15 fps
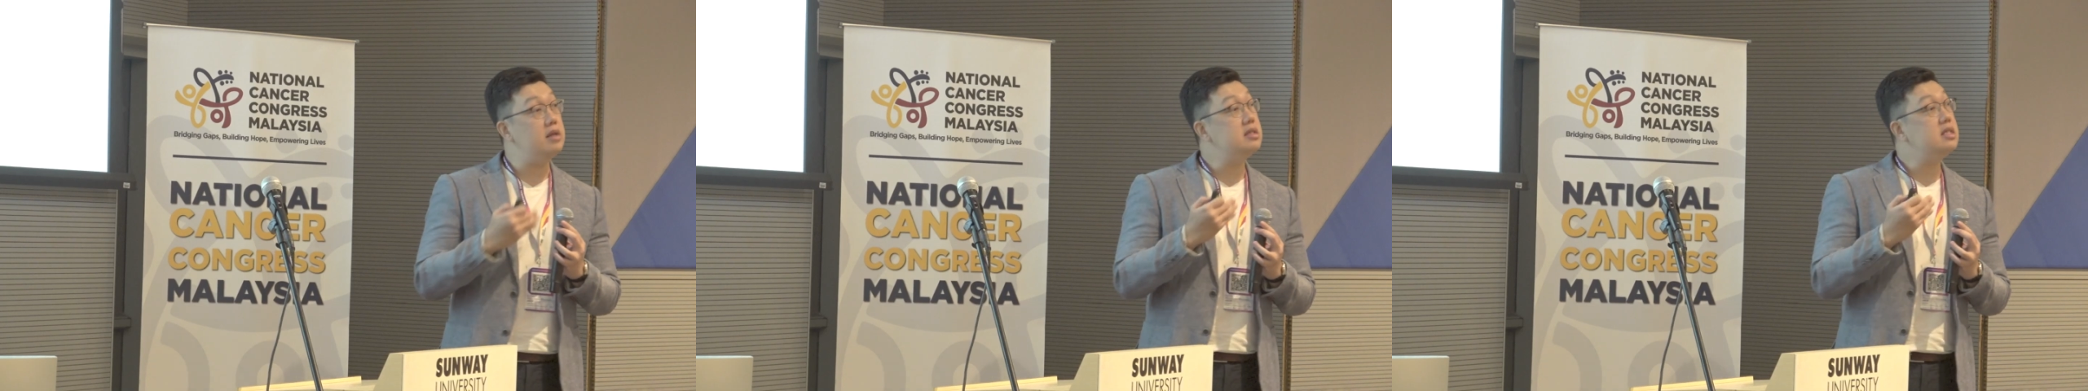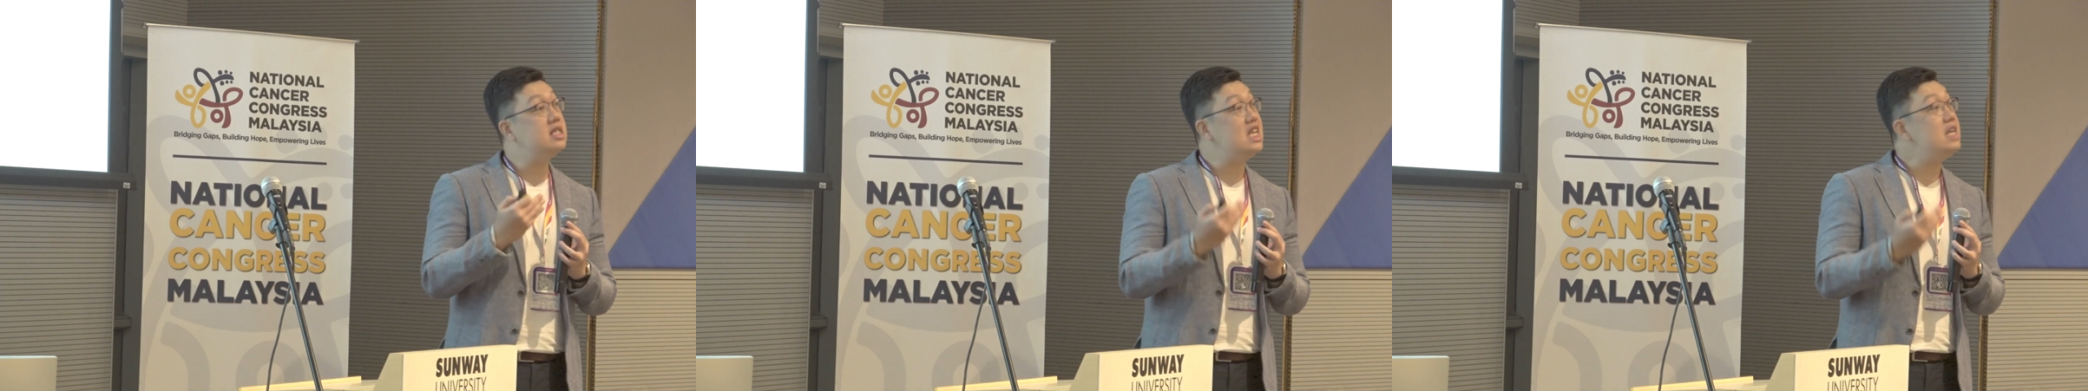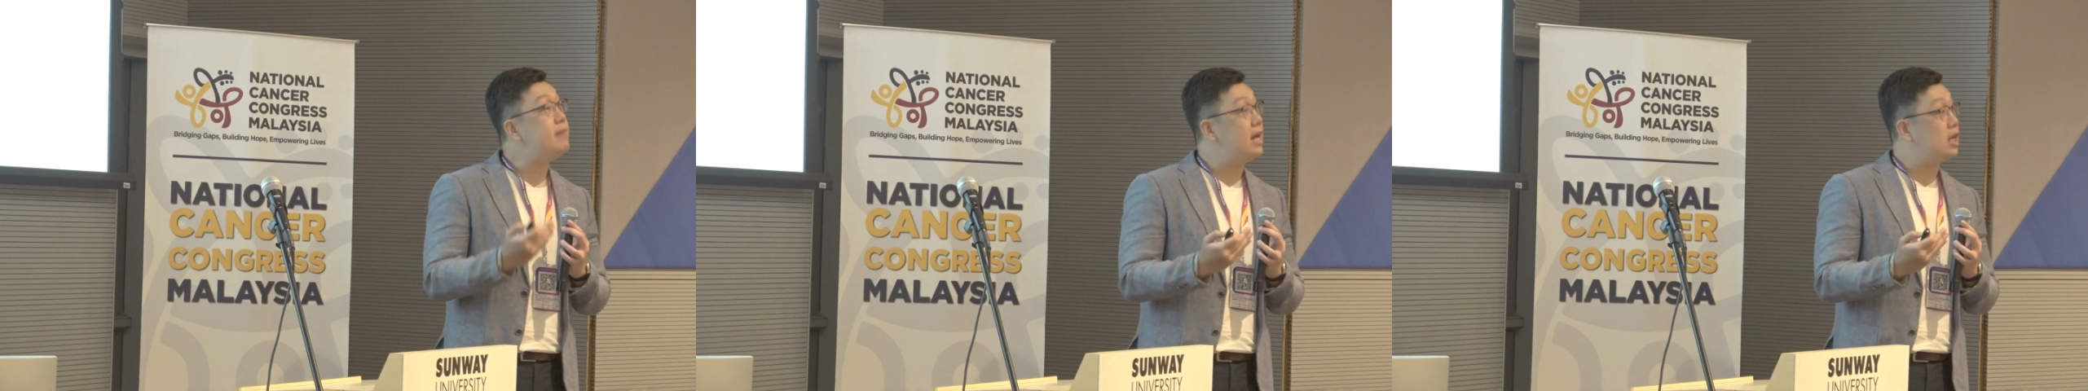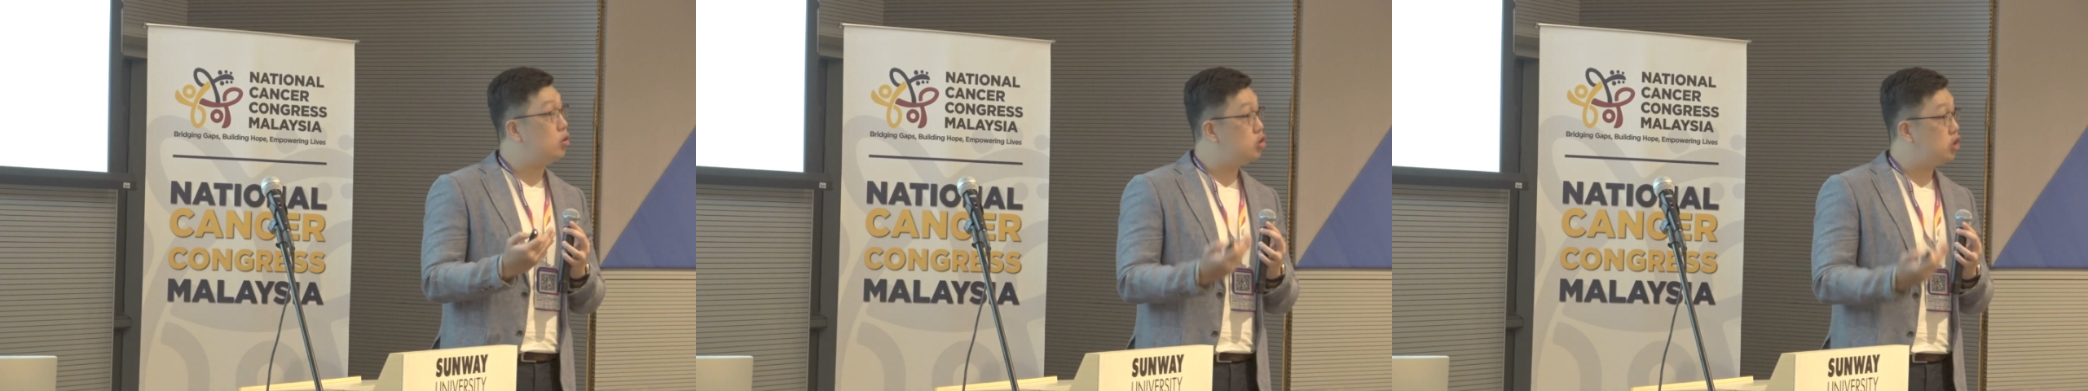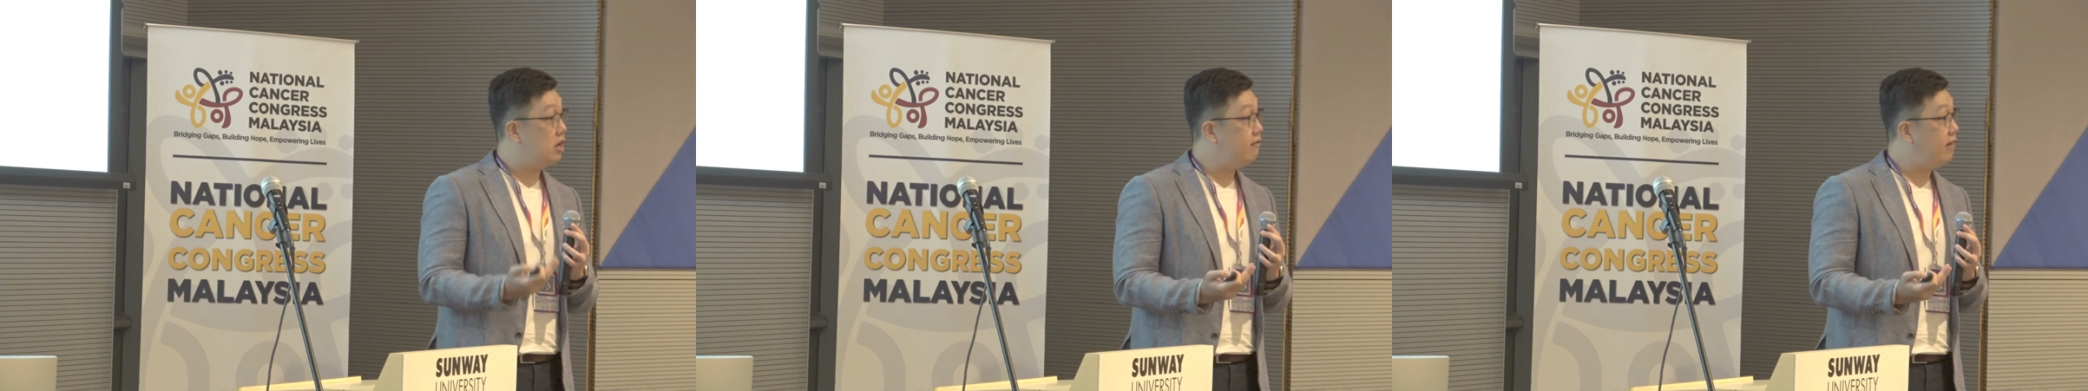CMAP
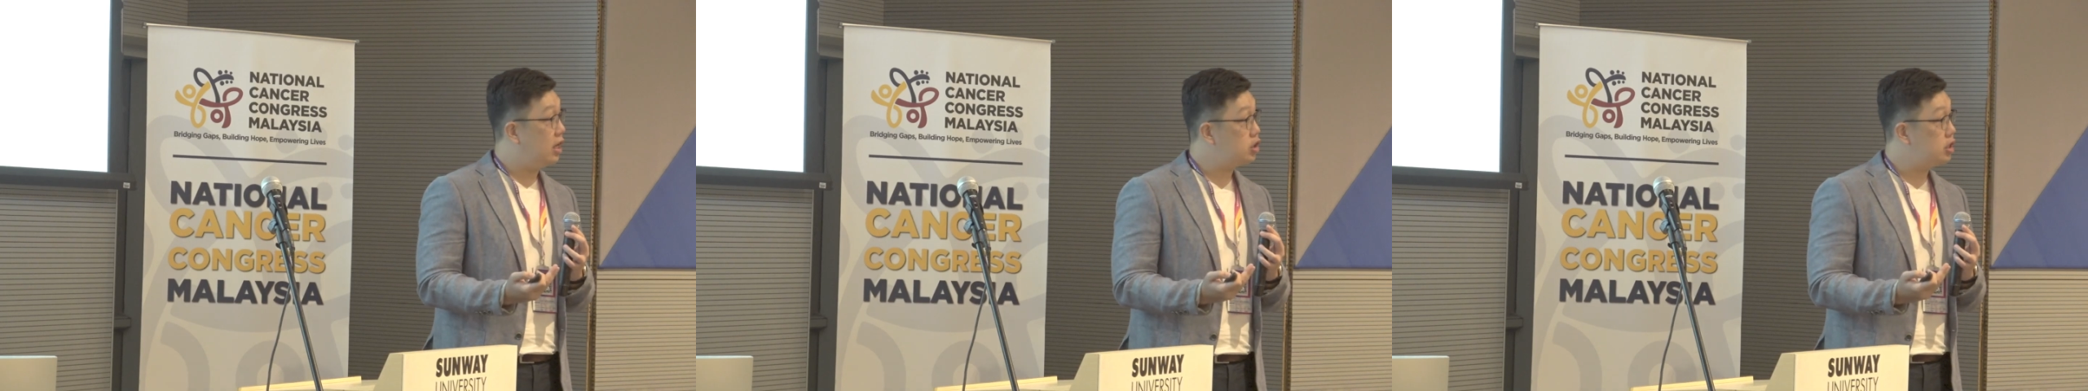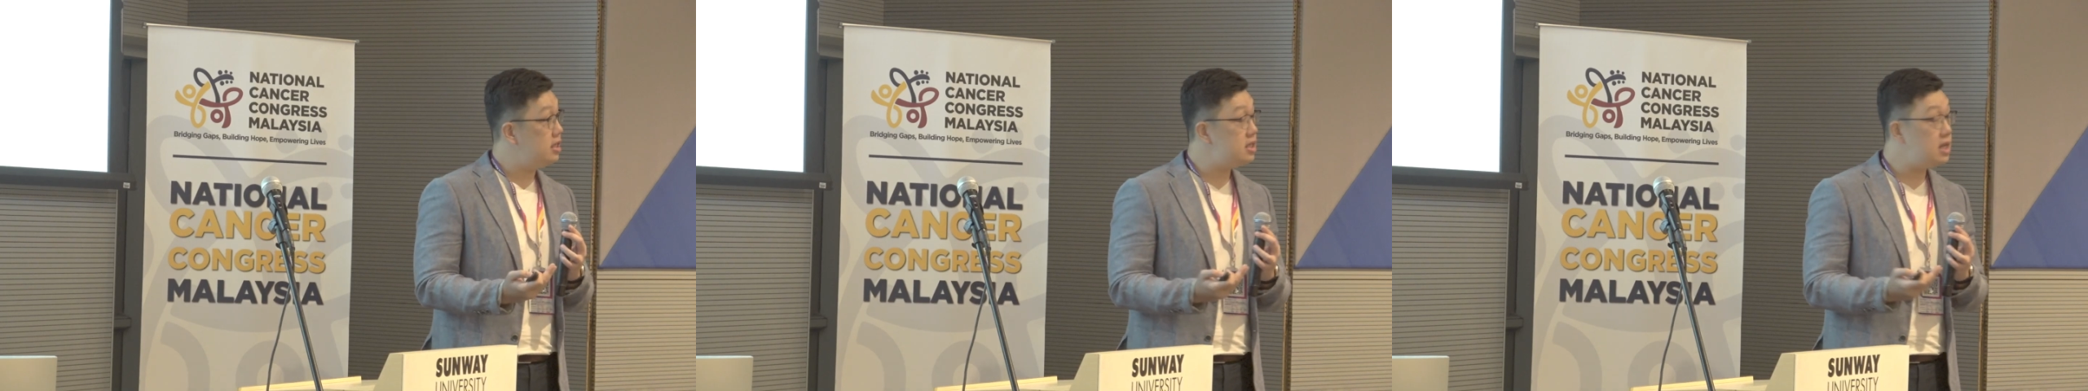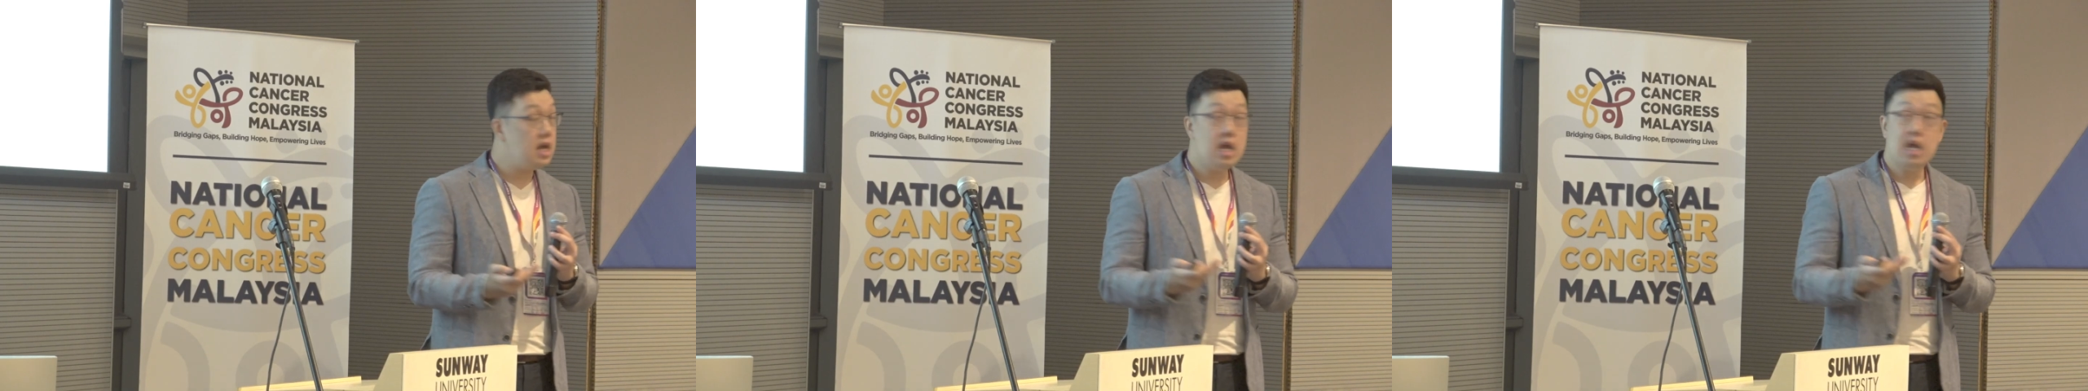usually functions.